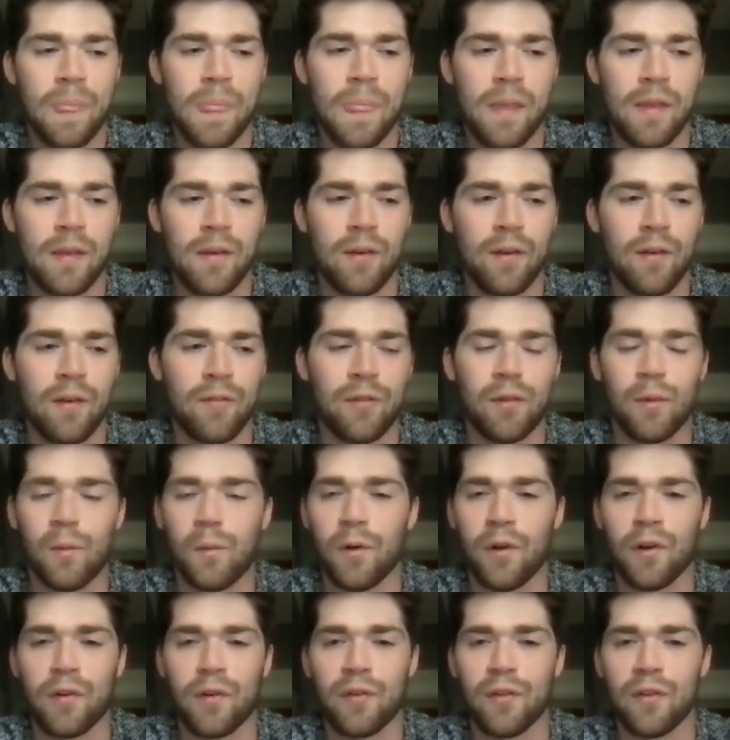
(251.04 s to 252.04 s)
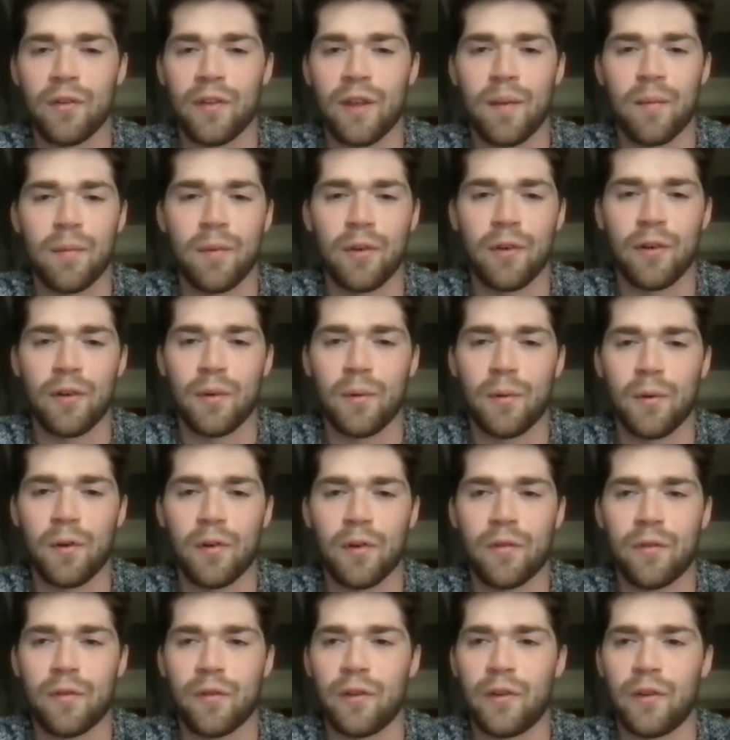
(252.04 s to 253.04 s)
if you work for them, they're going to
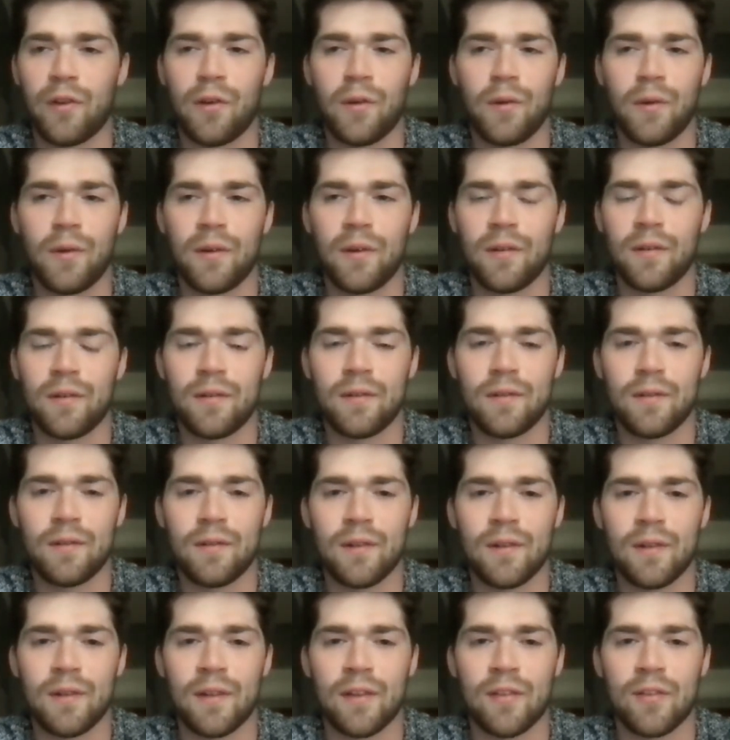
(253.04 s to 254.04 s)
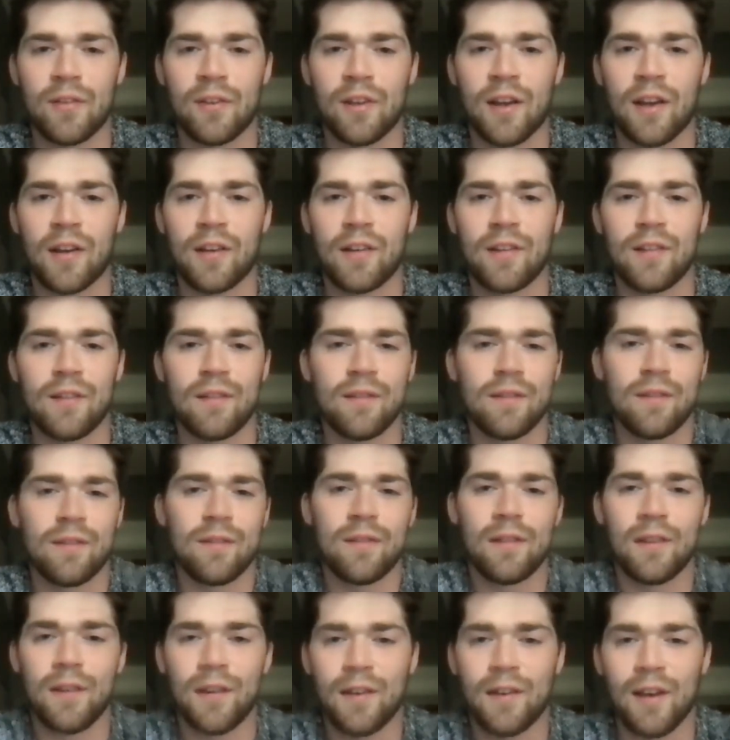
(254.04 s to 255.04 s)
work for you. And that's kind of
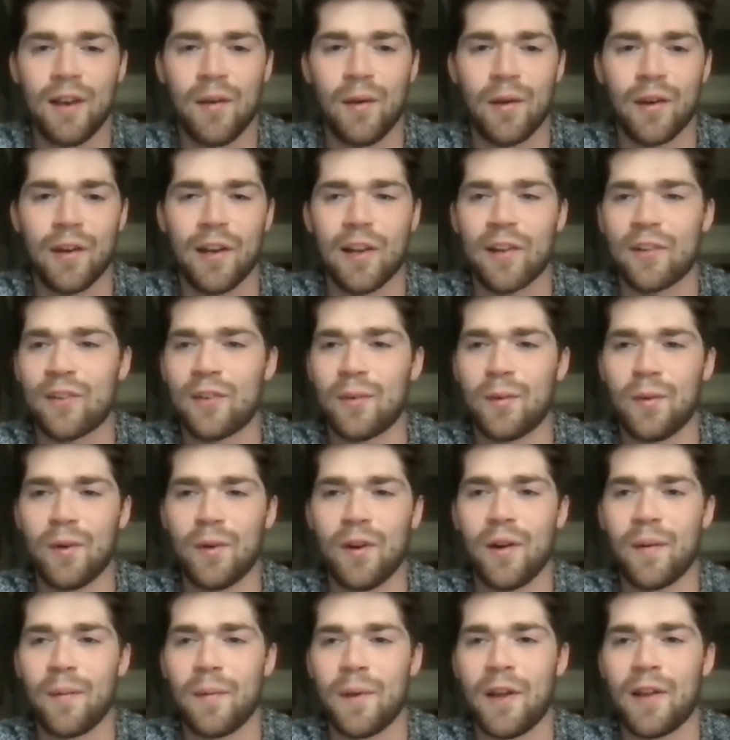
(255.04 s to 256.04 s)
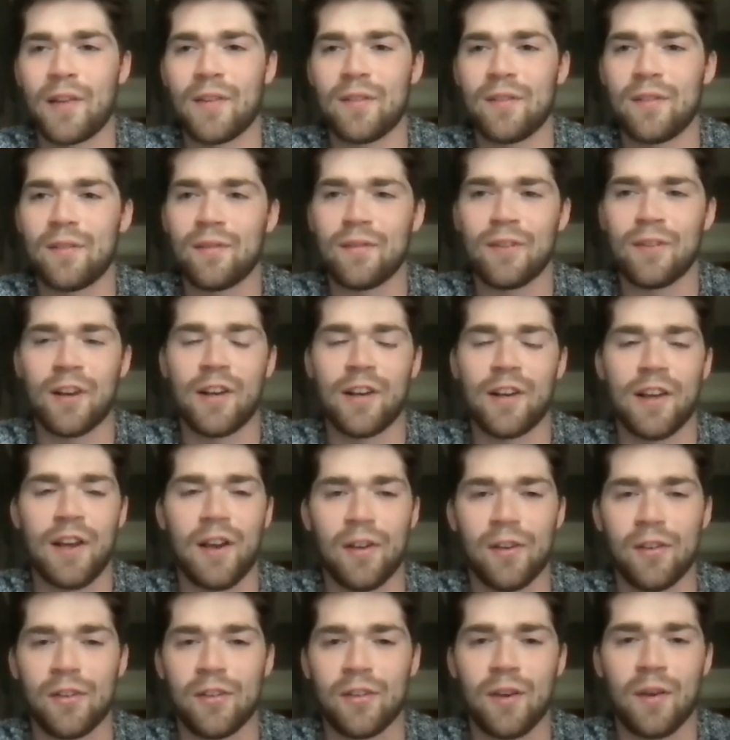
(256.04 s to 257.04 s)
how I got to where I'm at right
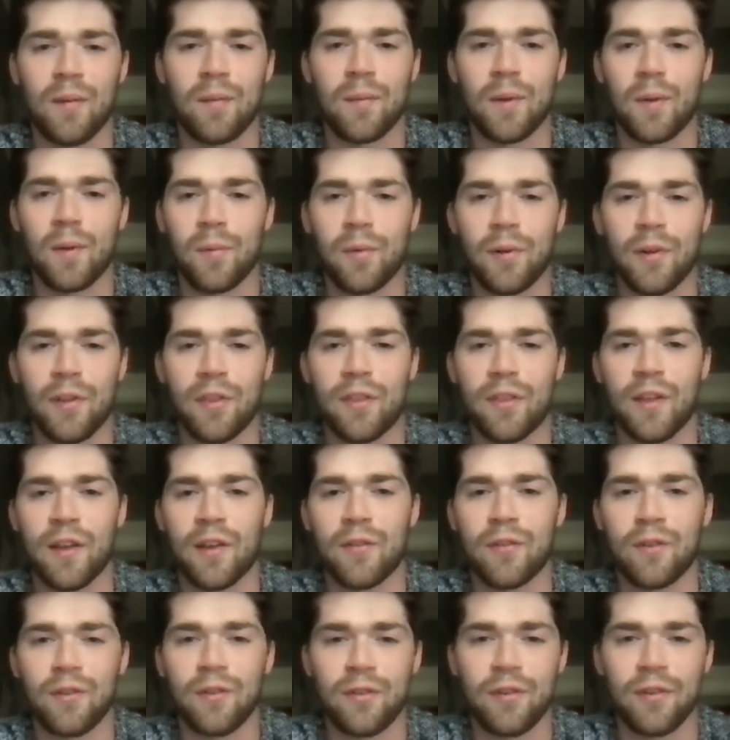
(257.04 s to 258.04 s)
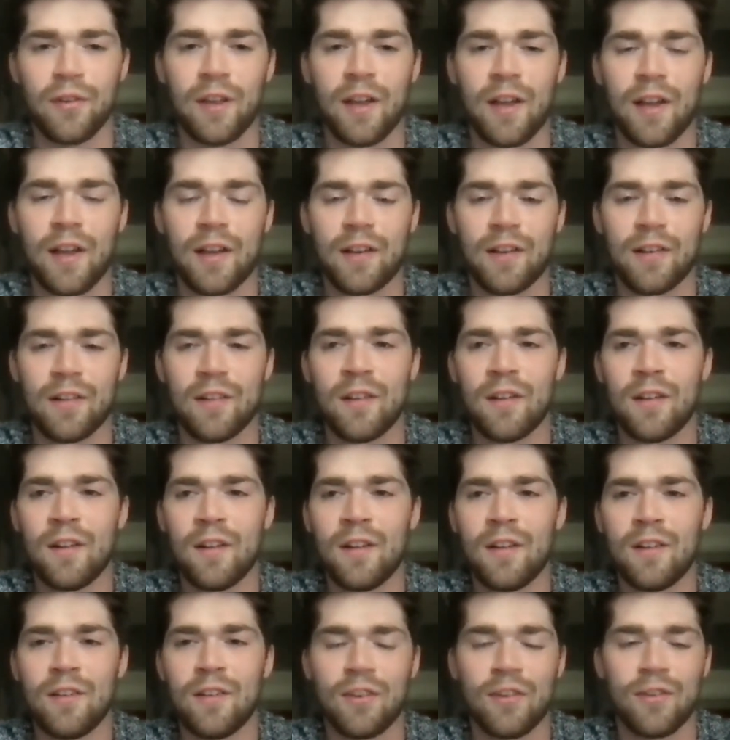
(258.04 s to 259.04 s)
now. So I'm pretty thankful for that. And
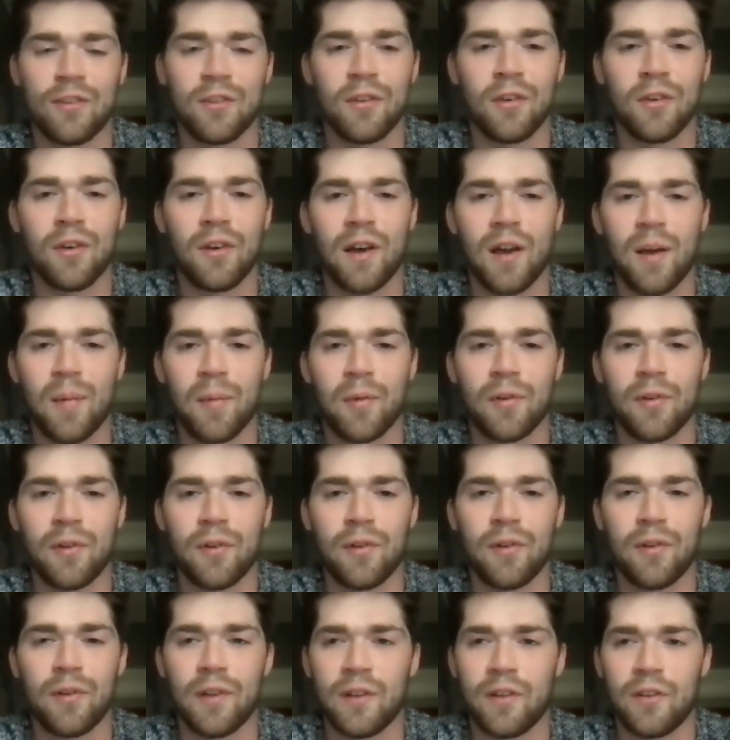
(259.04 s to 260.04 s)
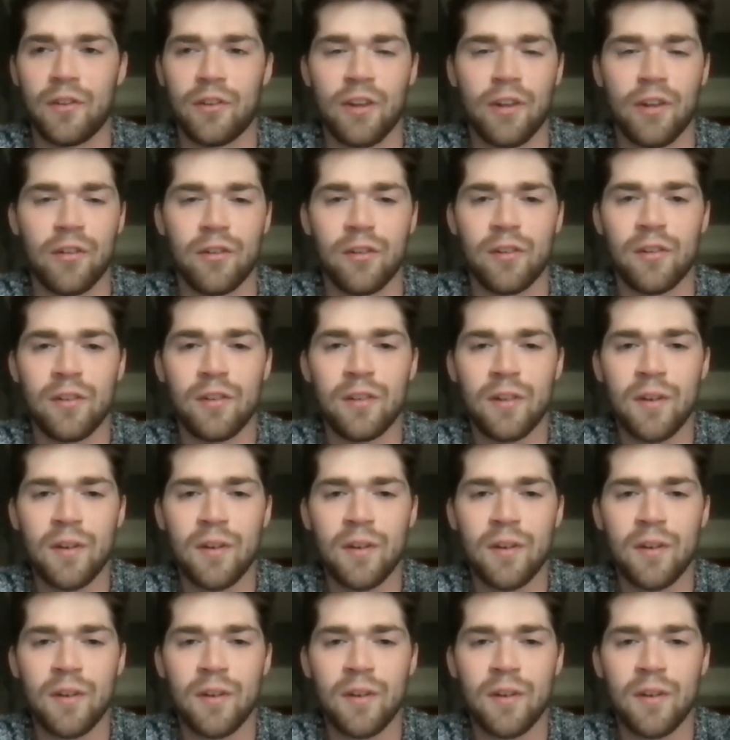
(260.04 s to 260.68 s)
just the whole opportunity in general.